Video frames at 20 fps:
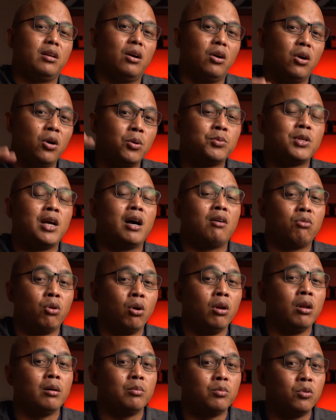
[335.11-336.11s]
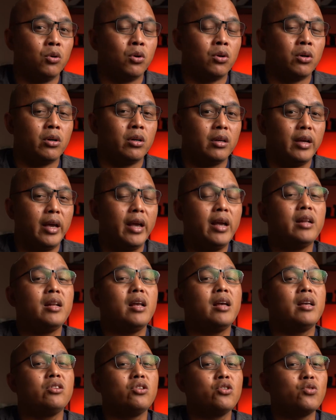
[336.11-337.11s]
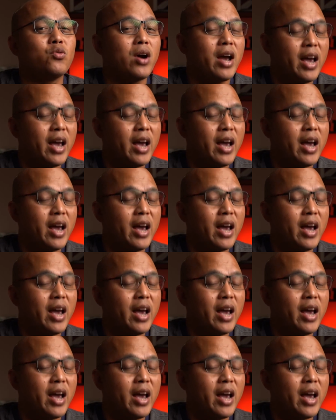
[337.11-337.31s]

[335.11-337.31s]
of that roll-up door, and then you